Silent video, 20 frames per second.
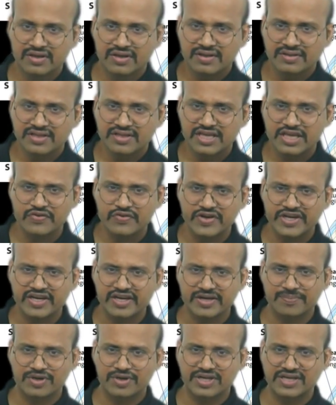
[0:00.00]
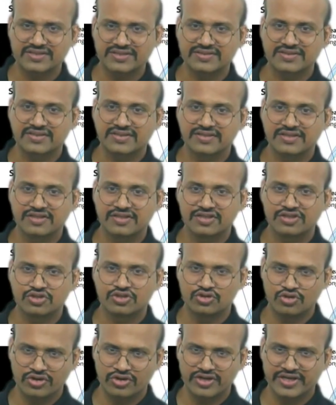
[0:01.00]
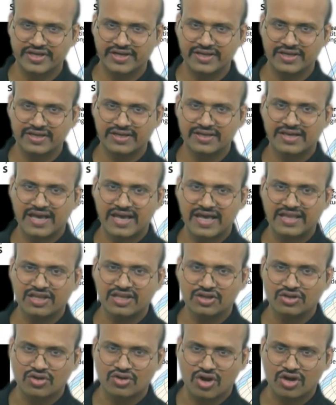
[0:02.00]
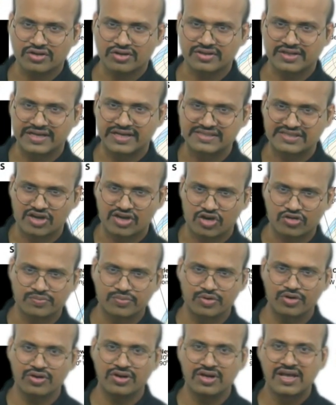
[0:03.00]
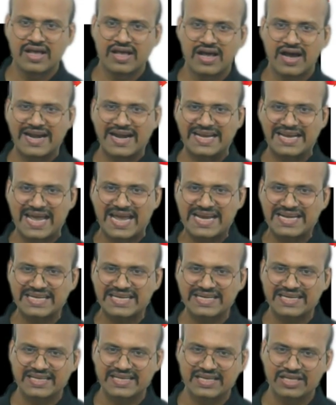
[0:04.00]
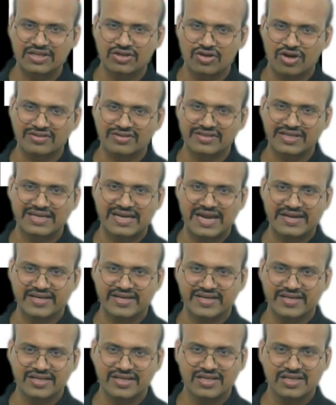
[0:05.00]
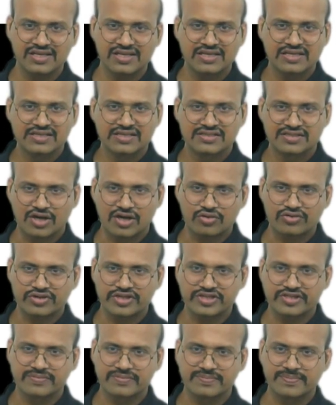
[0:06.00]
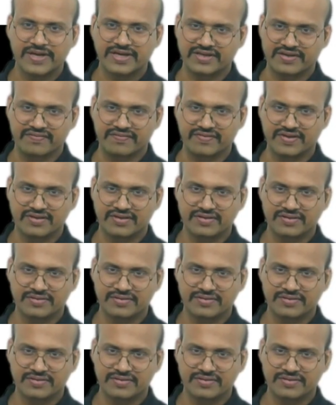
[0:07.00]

The equator represents 0 degree, and the north and south pole are 90 degree north and 90 degree south respectively.